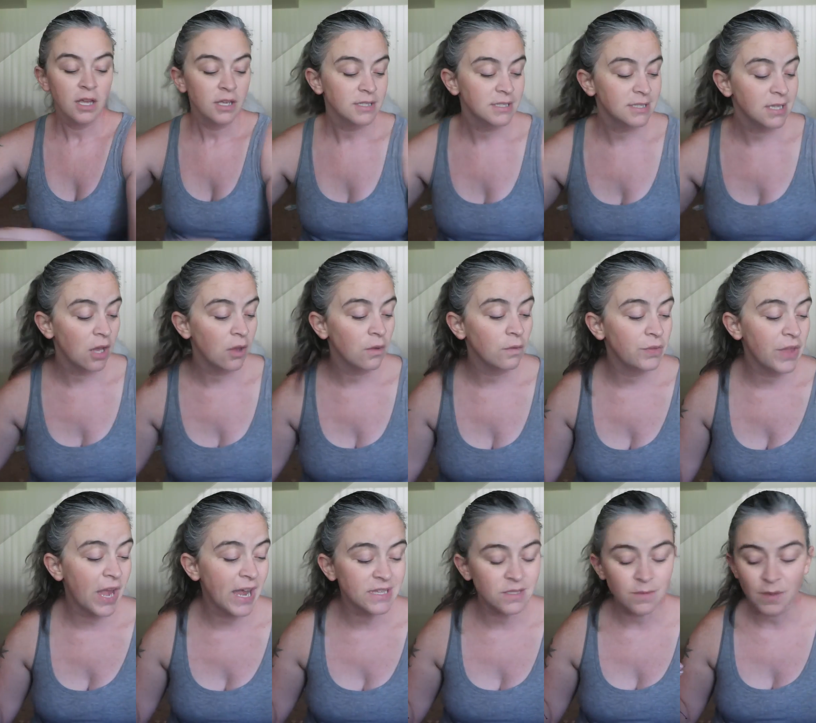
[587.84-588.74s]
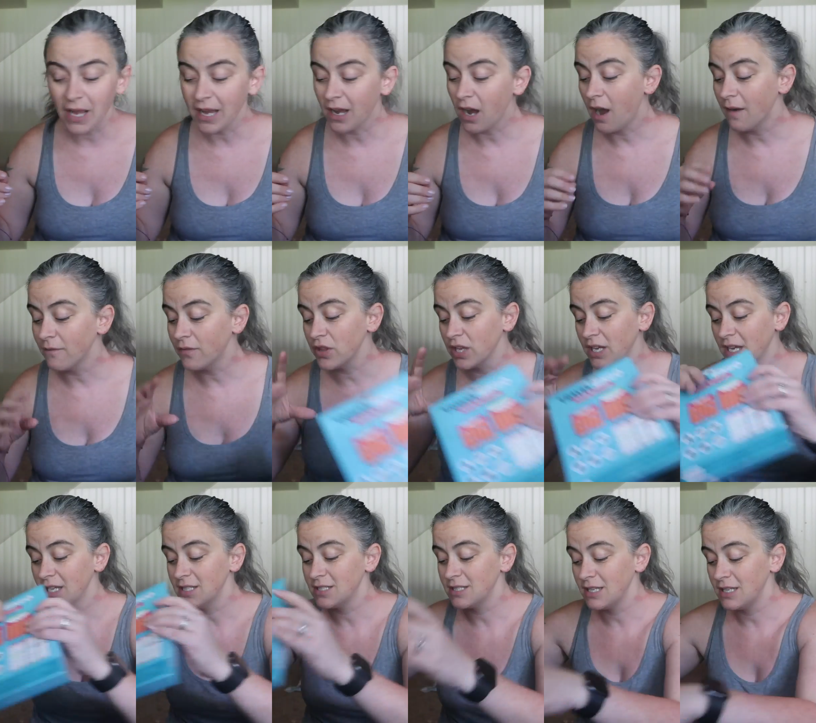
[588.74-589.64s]
So that's what I got for the
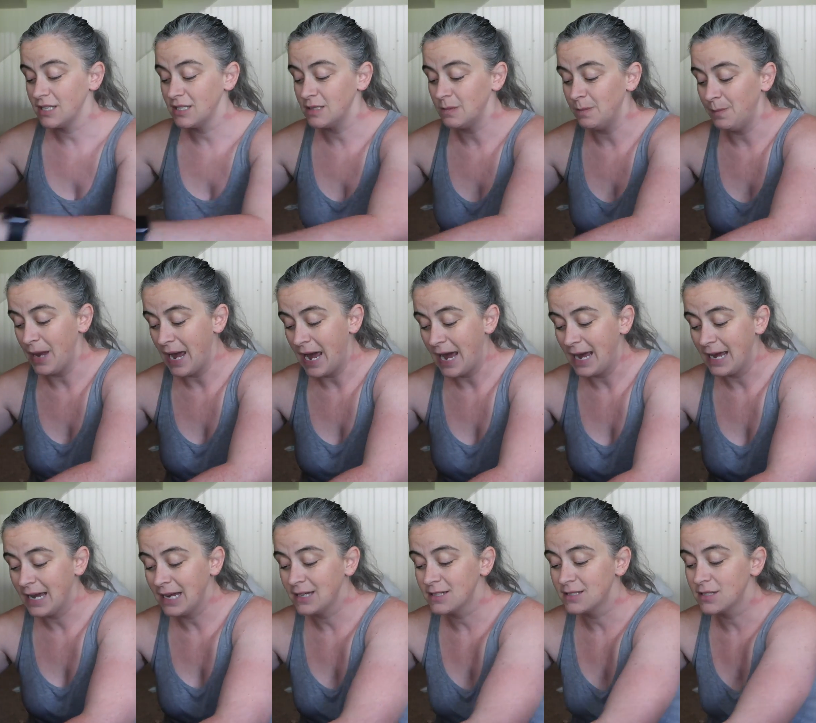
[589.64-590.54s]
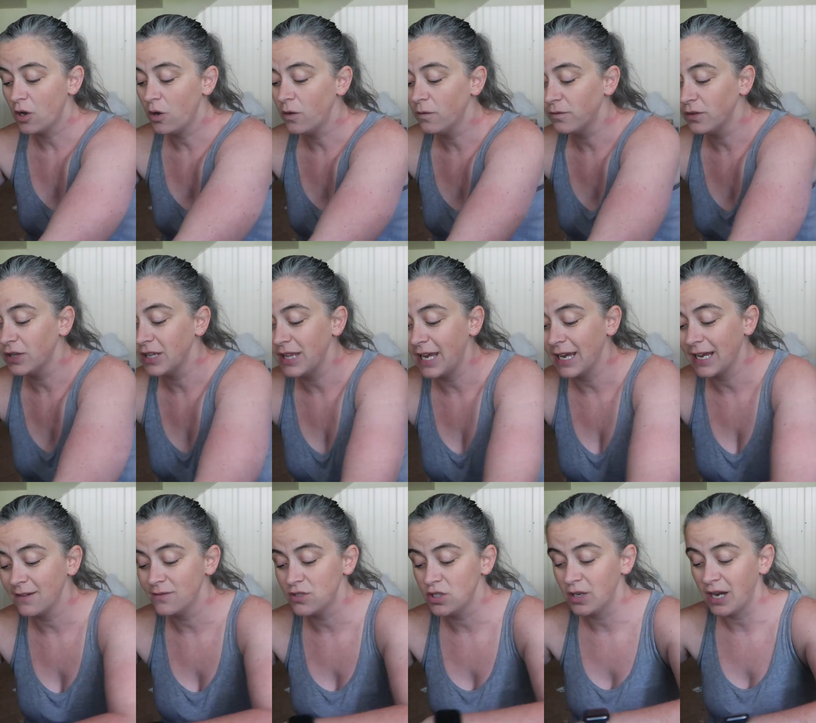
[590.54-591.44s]
kids' bags. So hopefully
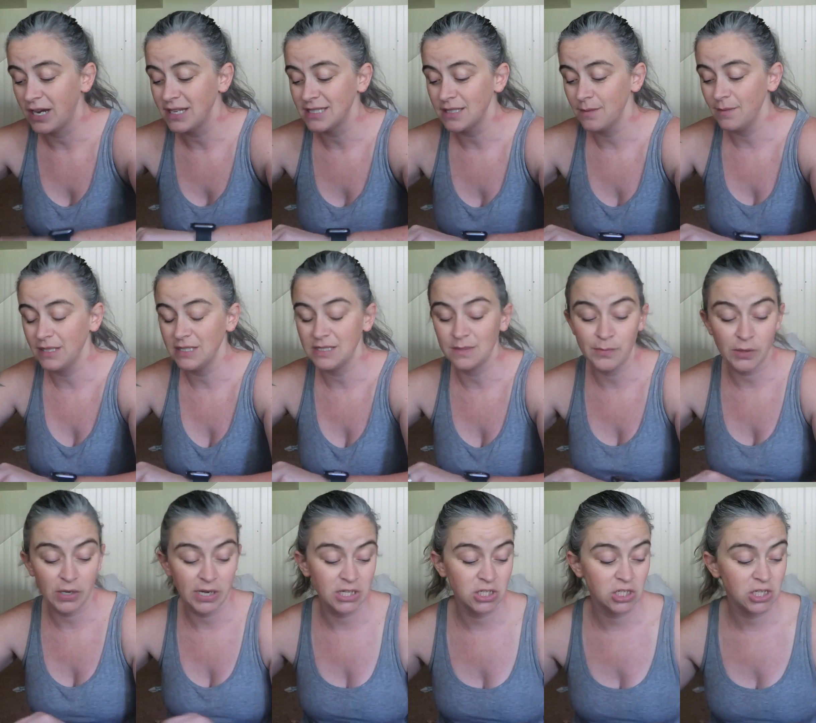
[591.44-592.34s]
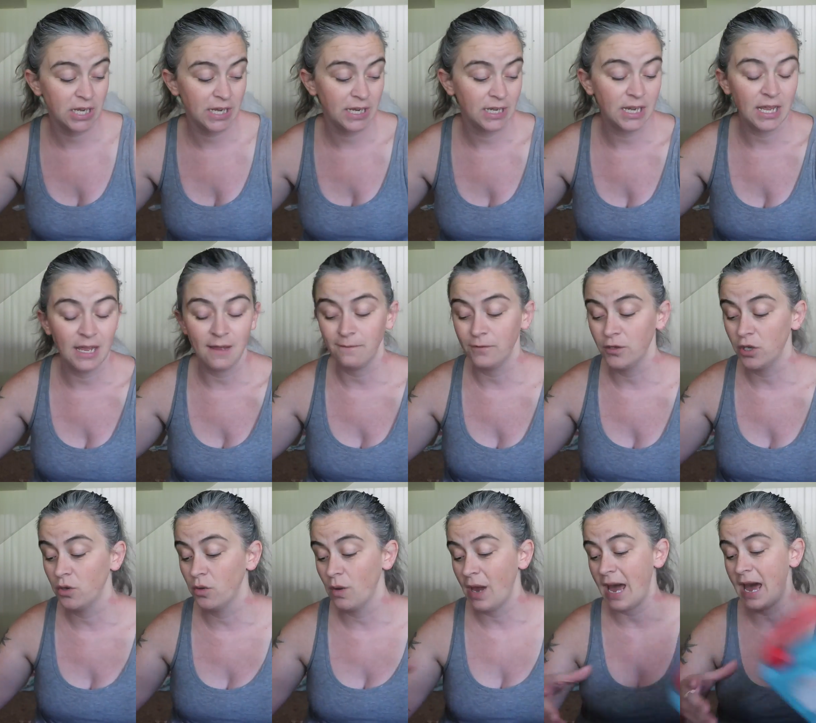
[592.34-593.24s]
that gives you guys some inspiration if
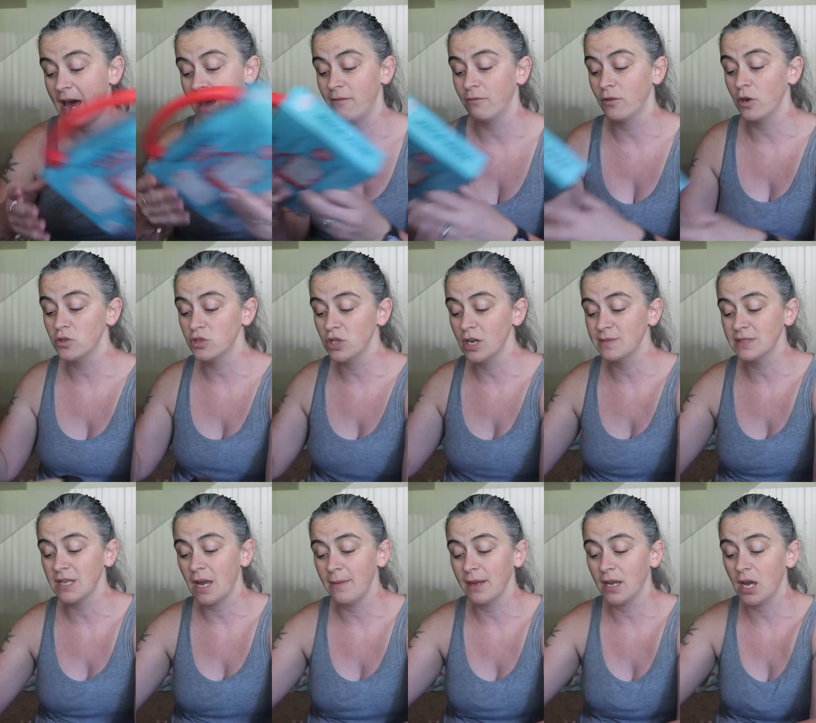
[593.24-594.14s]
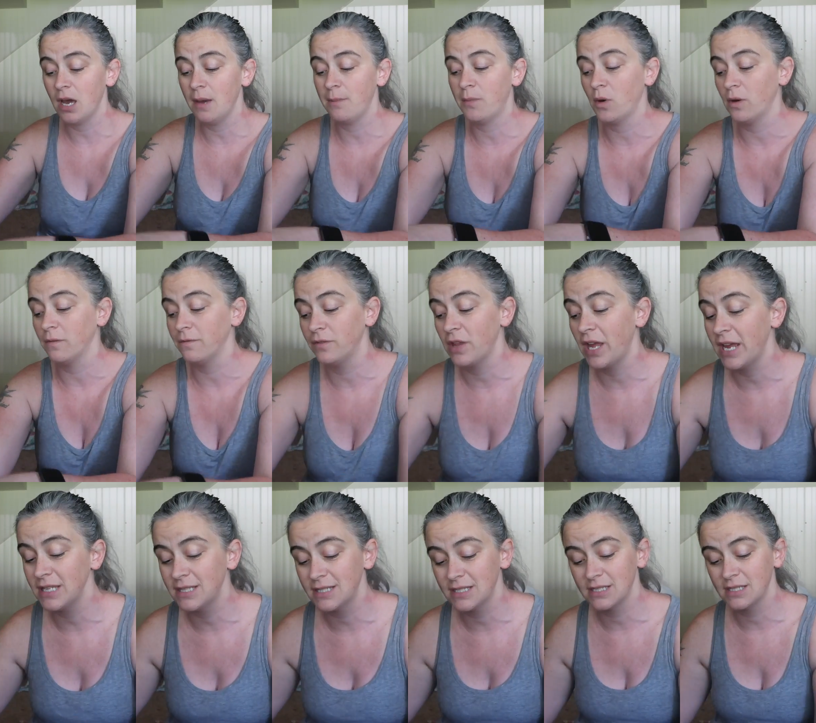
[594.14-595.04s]
you have road trips coming up or
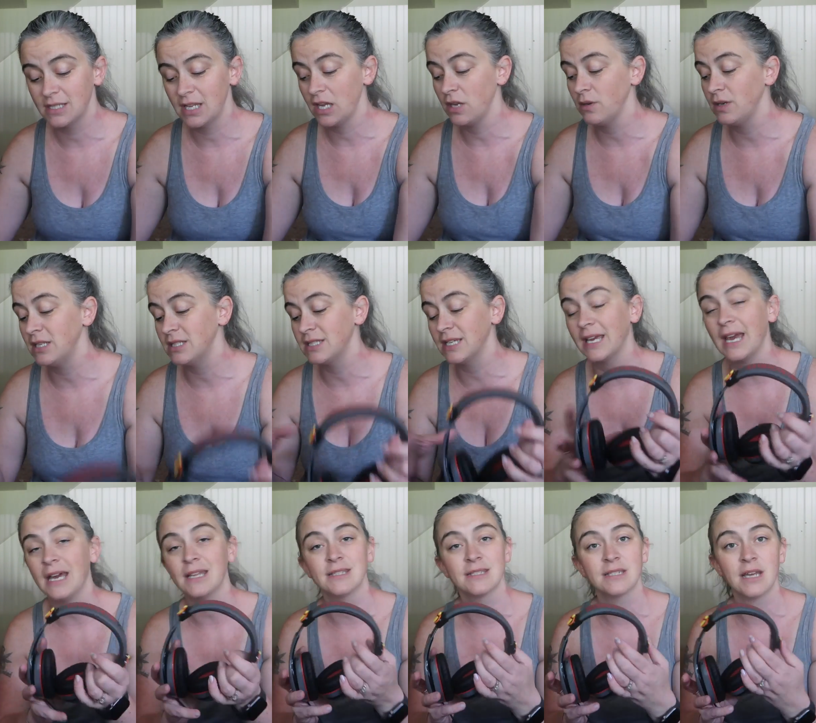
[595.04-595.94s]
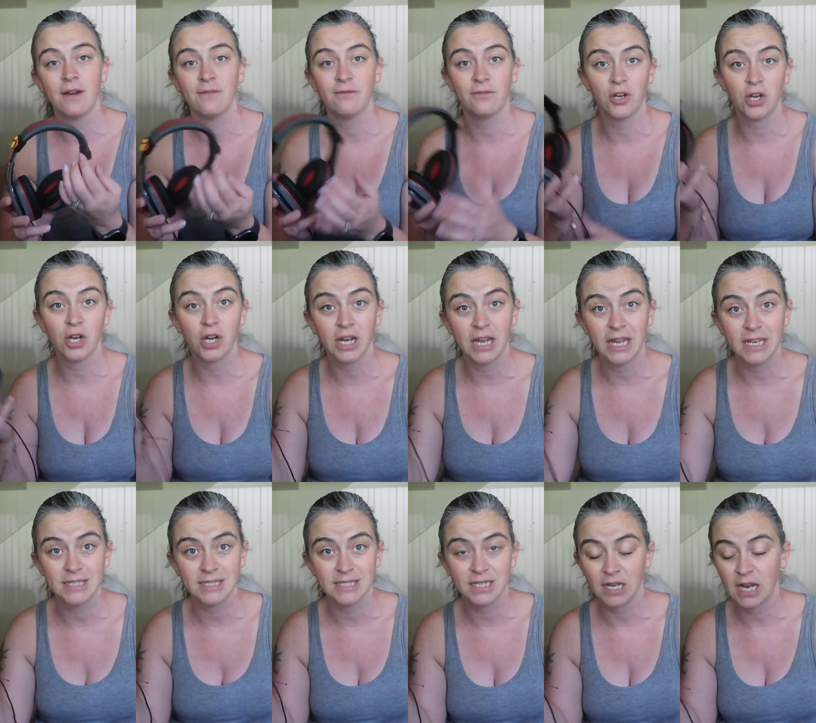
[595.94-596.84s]
flights that you need to get stuff for your
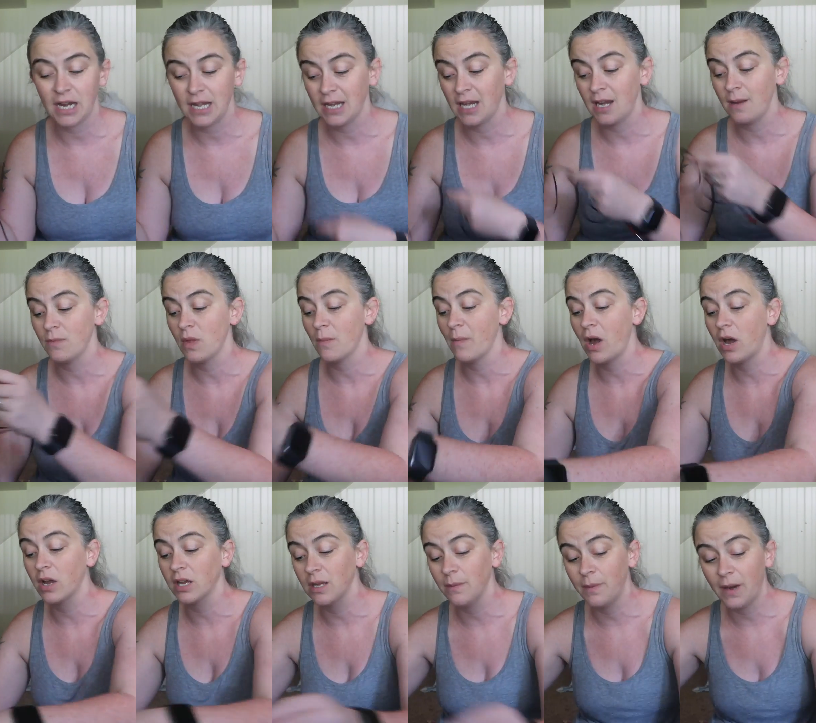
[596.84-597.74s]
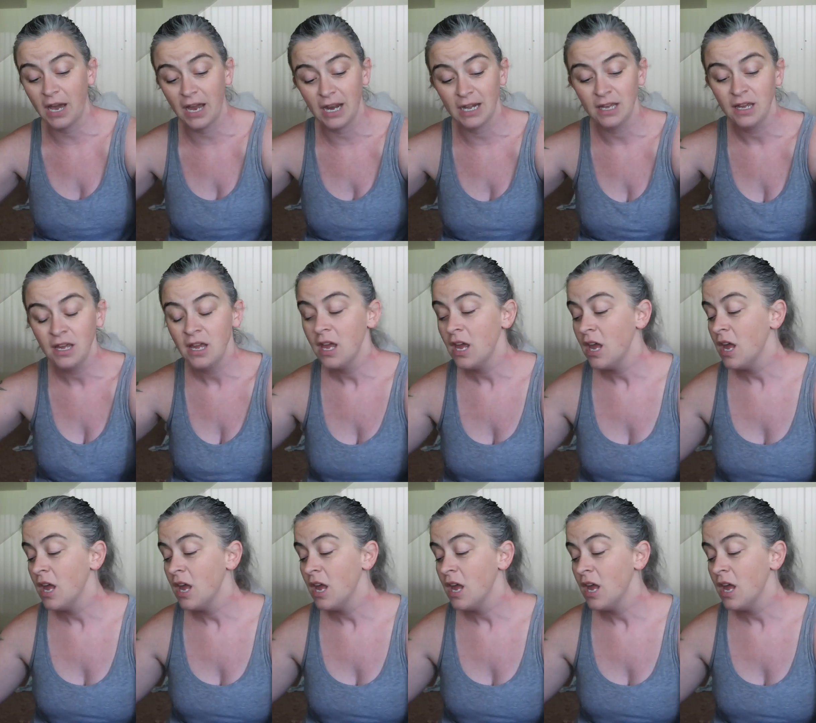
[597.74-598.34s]
kids to kind of keep them occupied.